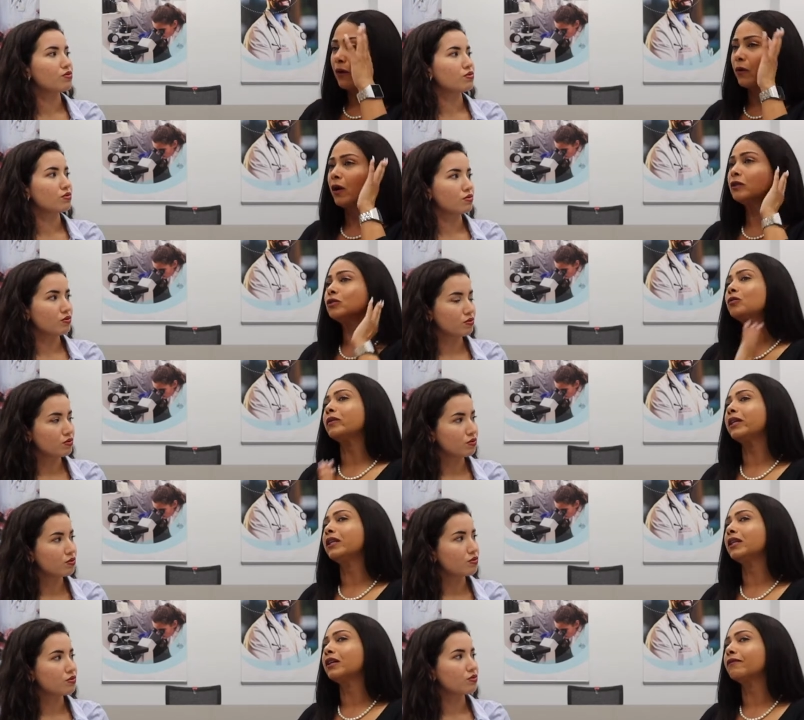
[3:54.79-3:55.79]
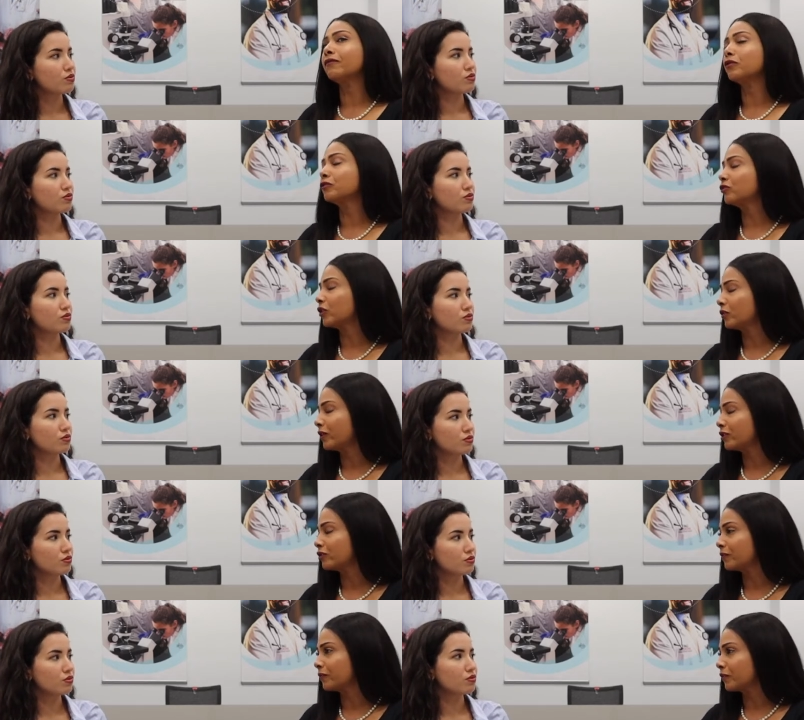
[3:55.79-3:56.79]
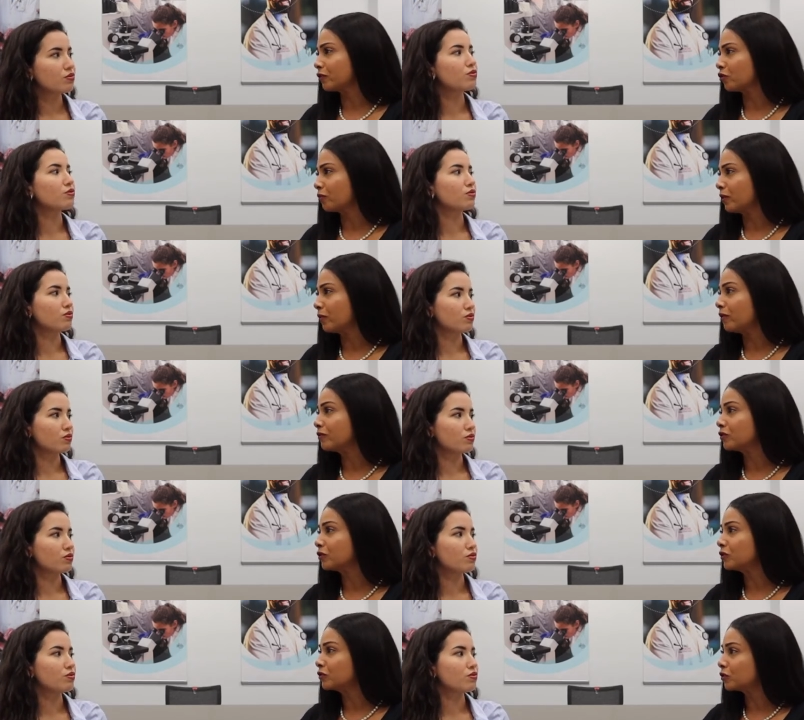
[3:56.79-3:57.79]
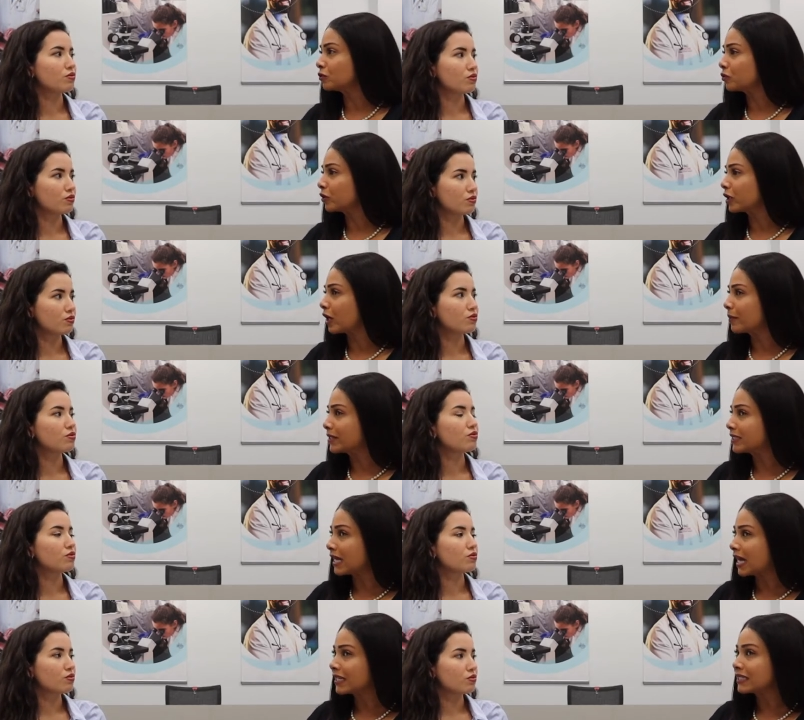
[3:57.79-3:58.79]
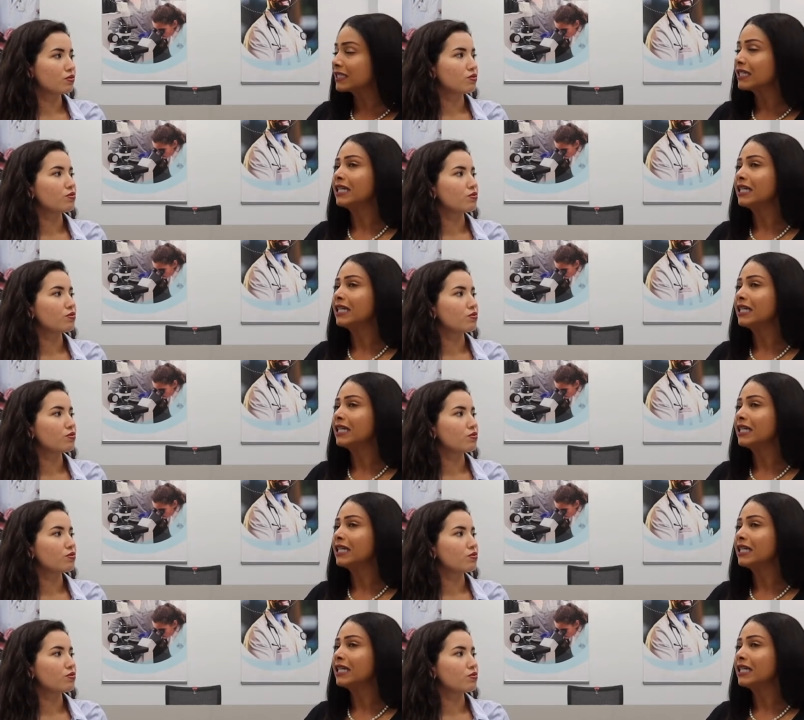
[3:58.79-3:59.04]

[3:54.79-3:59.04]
Speaker 1: We also mean first generation, so people of a certain socioeconomic status,